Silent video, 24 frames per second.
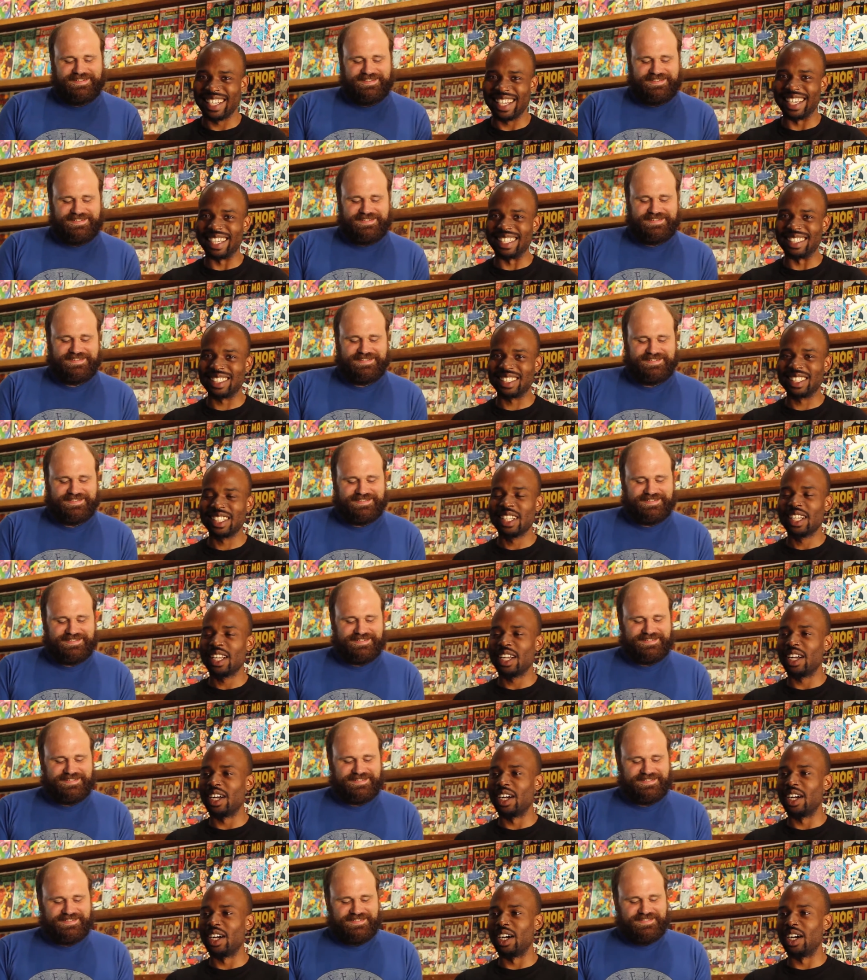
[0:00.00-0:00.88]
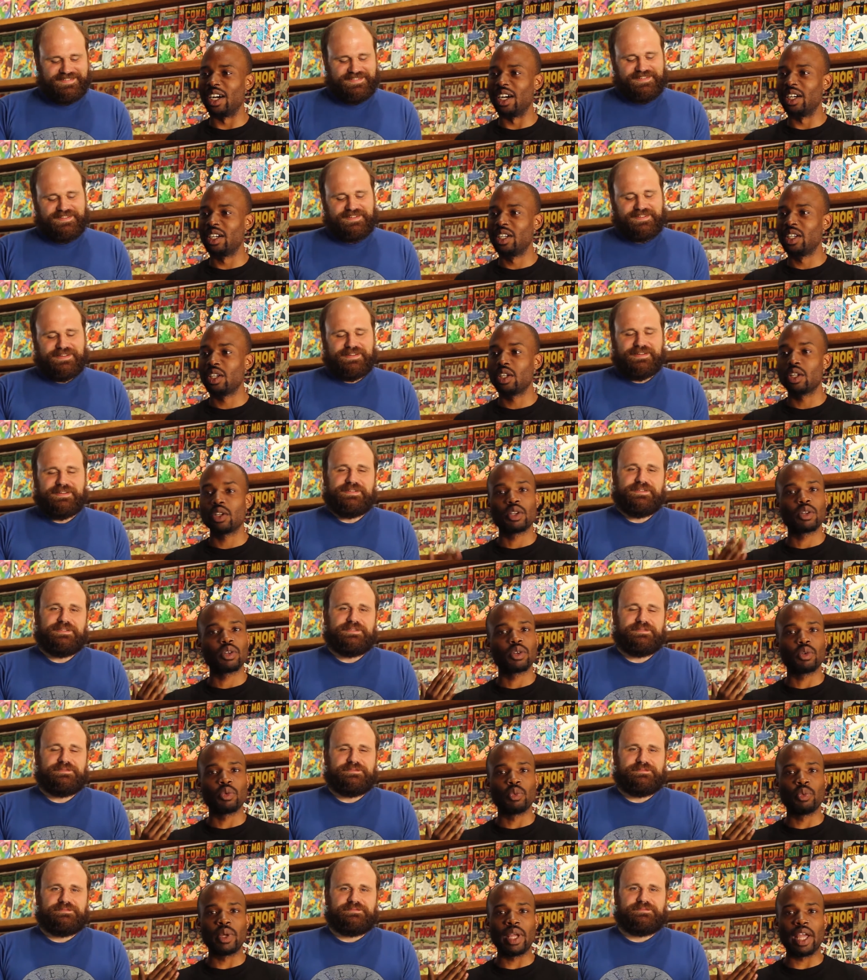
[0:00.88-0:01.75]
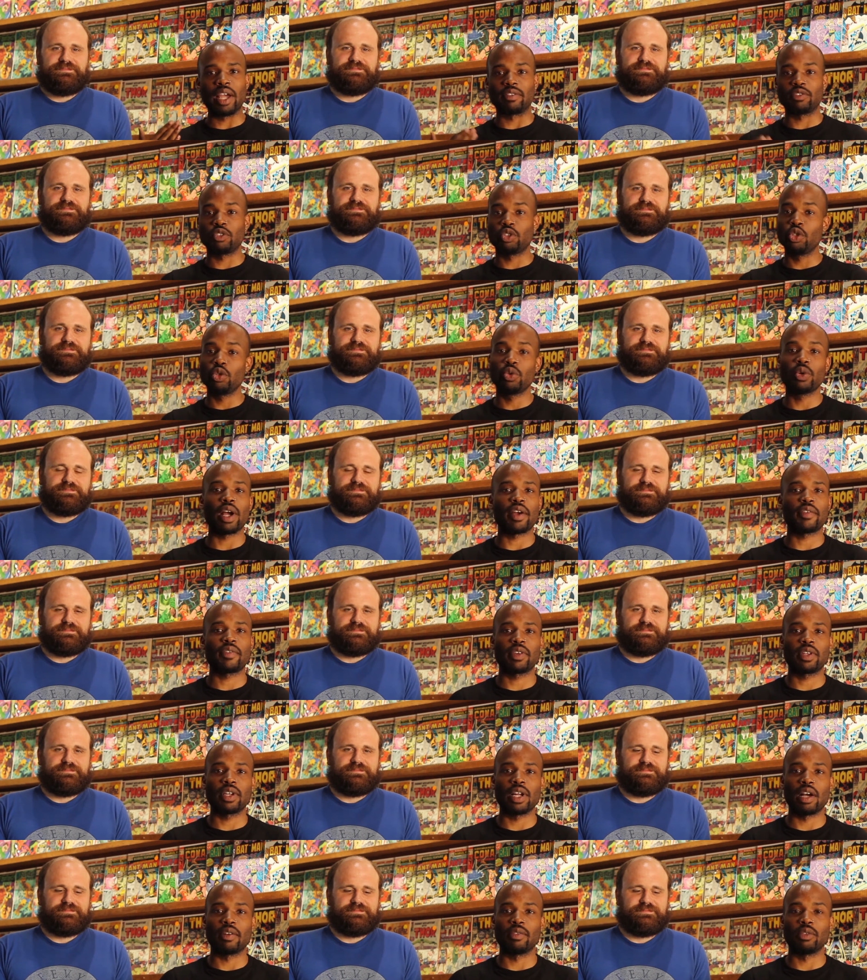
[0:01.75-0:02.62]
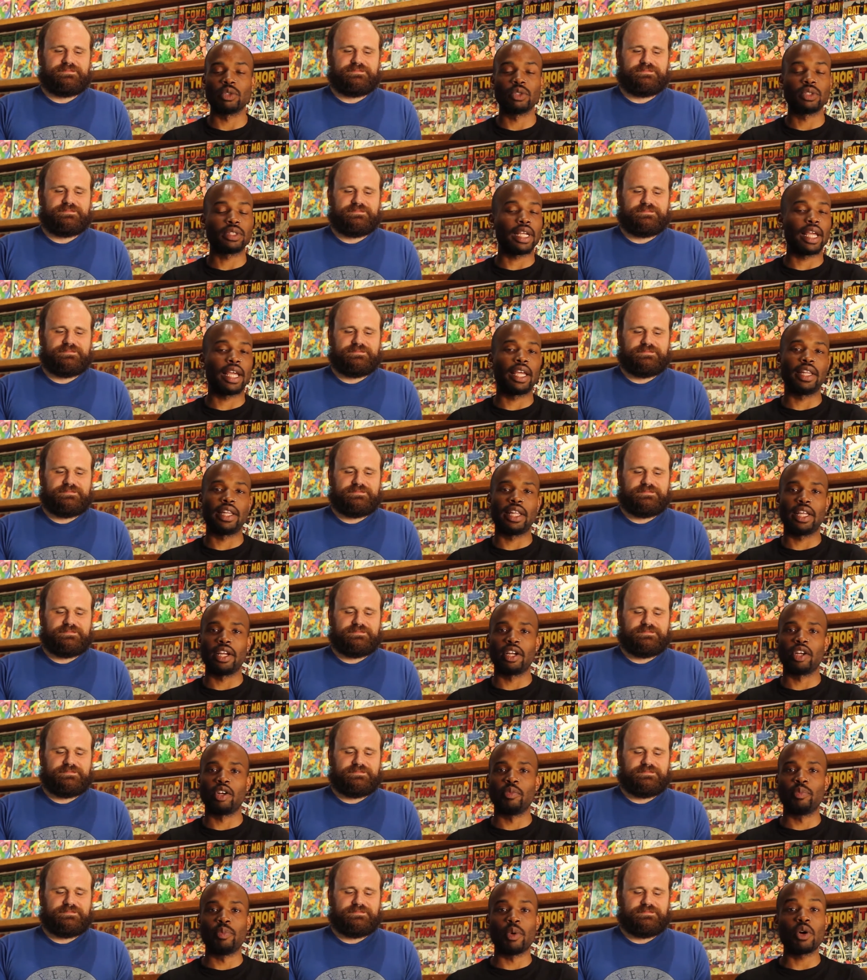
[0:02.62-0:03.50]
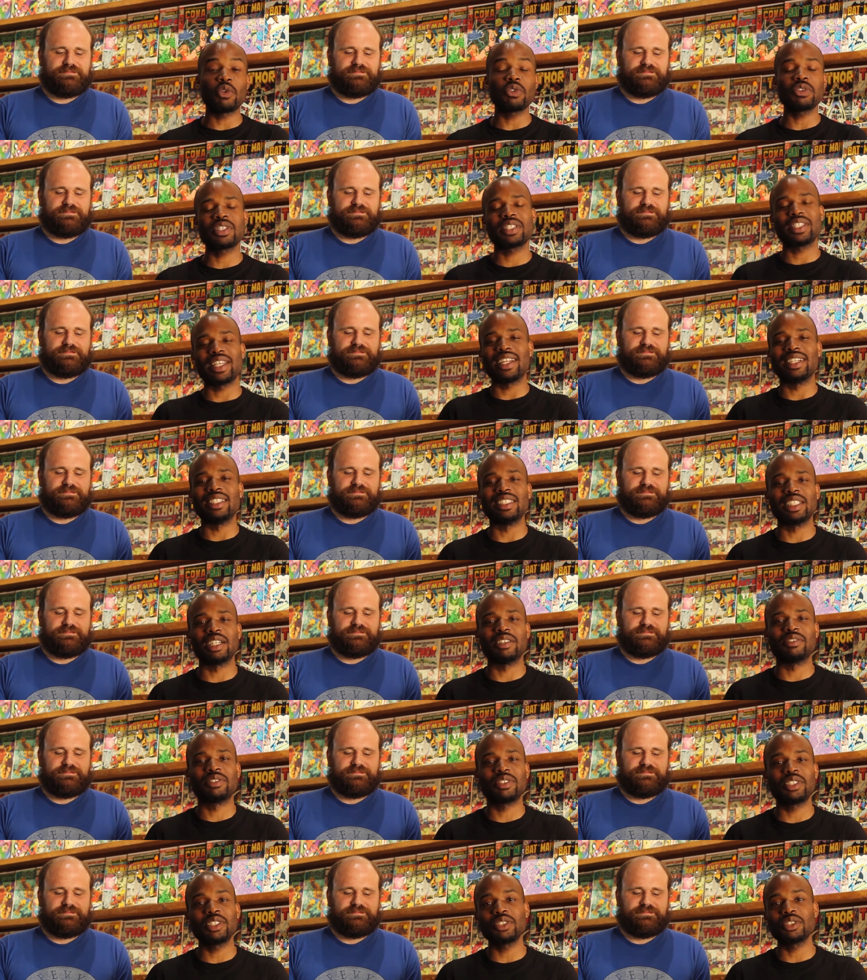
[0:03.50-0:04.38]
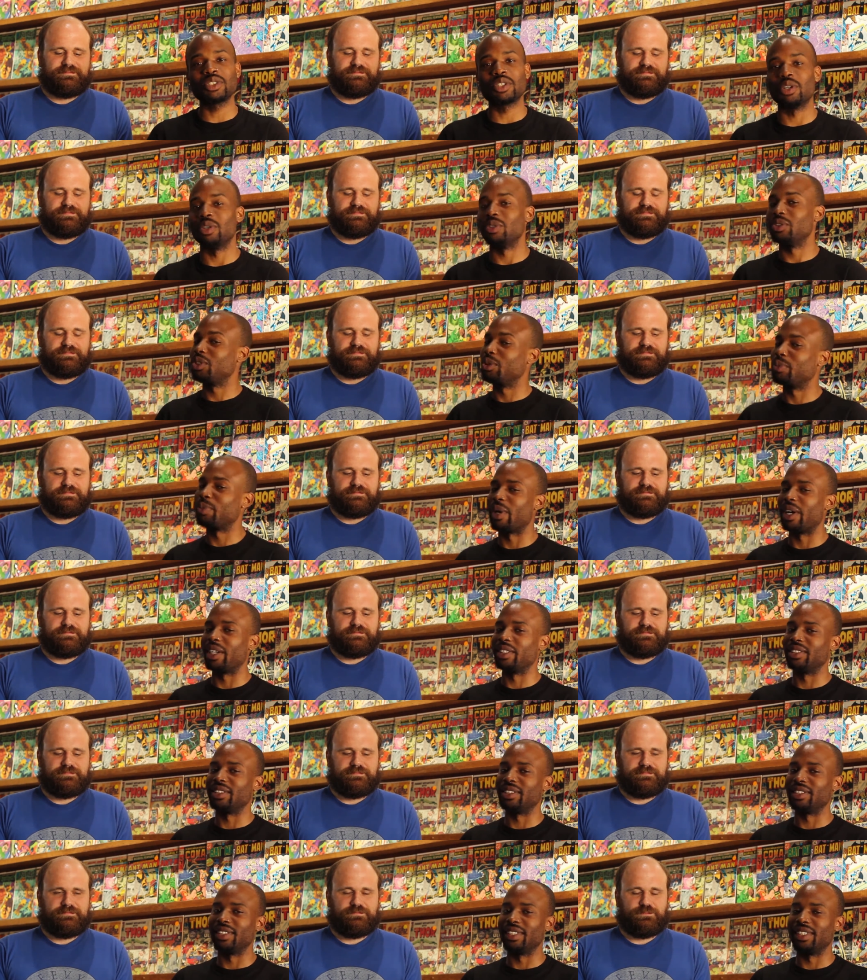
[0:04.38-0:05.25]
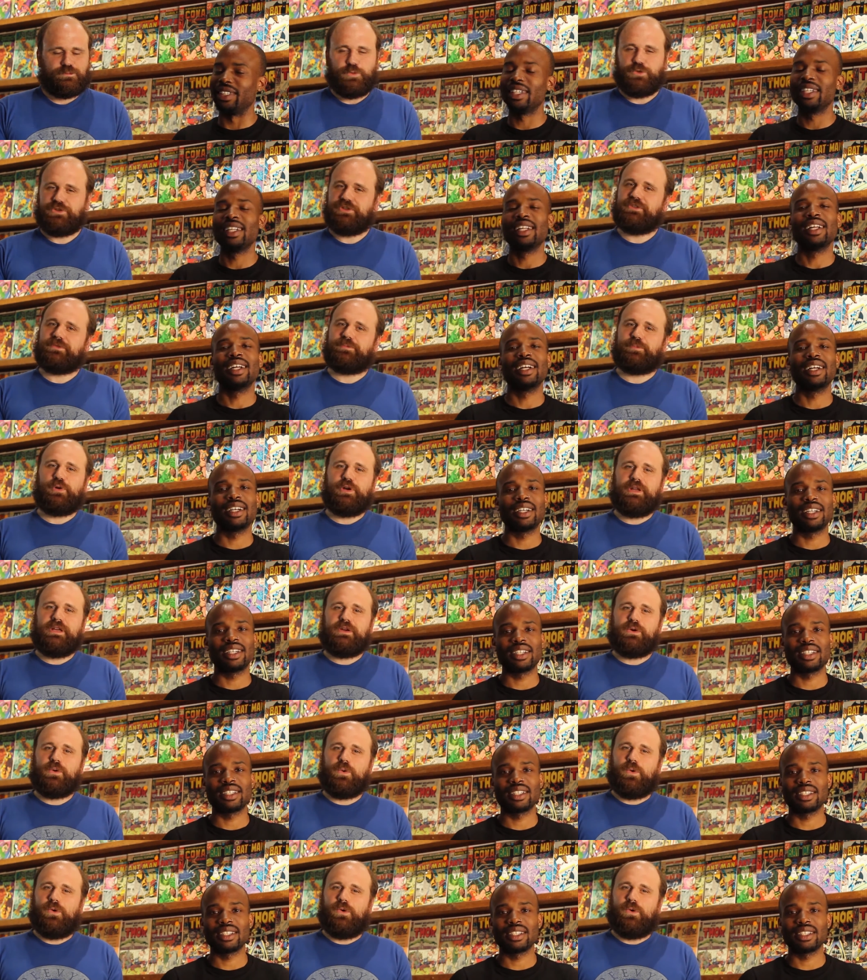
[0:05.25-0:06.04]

Speaker 1: Yes. Uh, we have two graphic novels, and they are both set in San Francisco, surprisingly, which is pretty